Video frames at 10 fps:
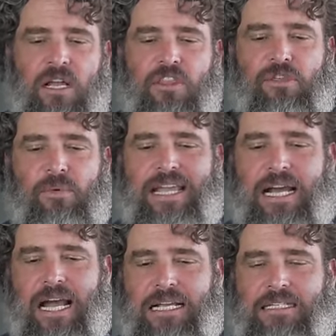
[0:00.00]
Three
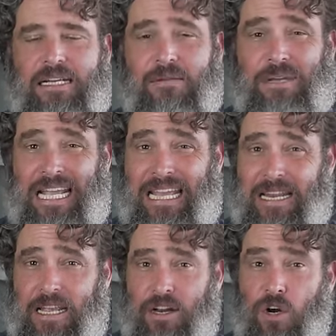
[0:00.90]
guys coming in
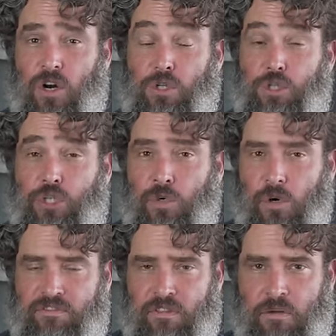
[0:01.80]
here, two
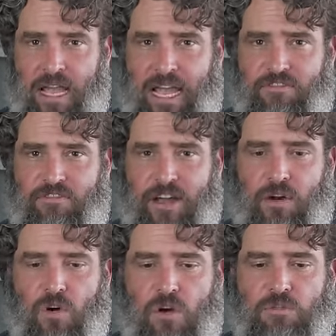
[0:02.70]
of them have
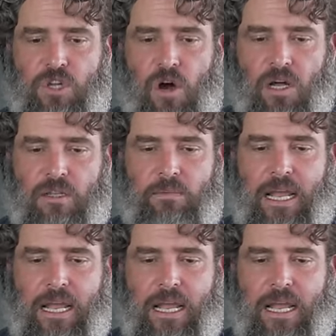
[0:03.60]
firearms on them.